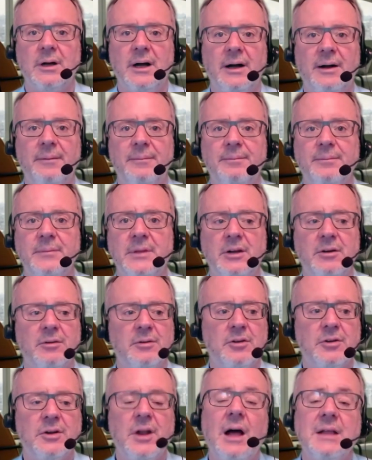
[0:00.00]
um, you know,
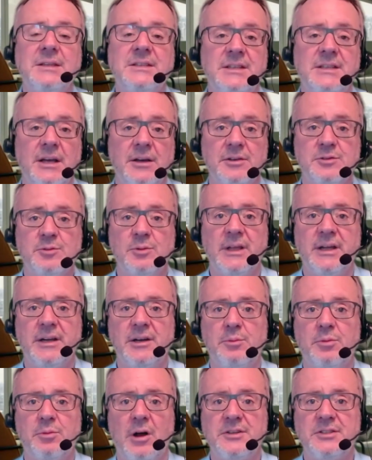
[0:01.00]
your
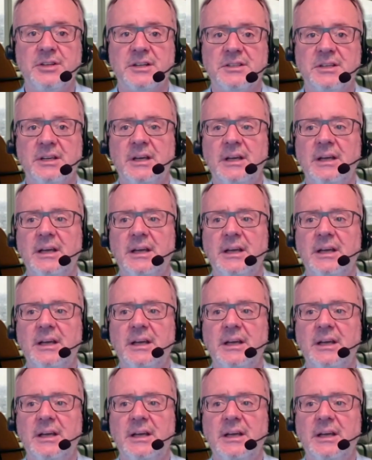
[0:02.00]
non-sales-related projects?